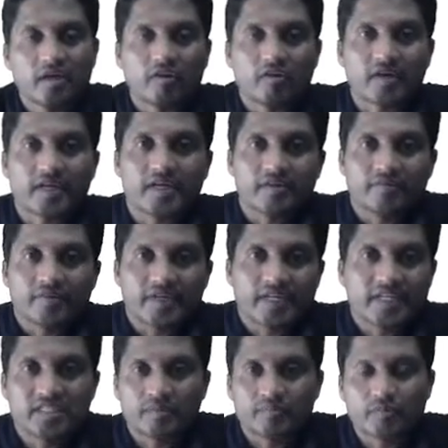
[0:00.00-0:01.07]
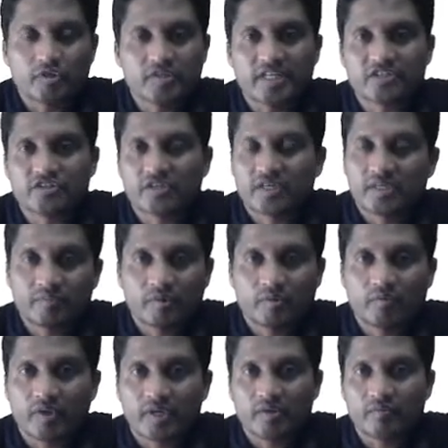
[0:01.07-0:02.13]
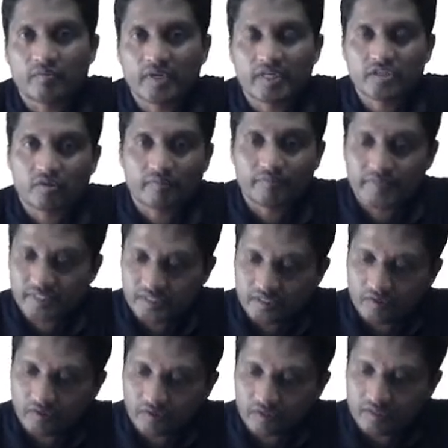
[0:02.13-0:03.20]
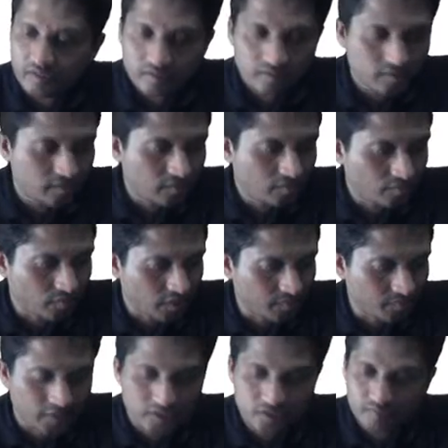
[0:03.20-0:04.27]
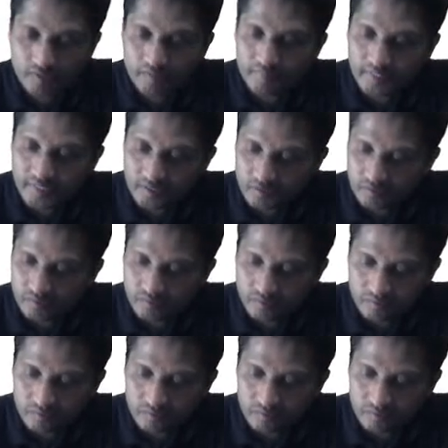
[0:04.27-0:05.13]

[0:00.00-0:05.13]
Alright, if I take suppose natural number 1, 1 is obviously odd. 1 plus 1 by 2.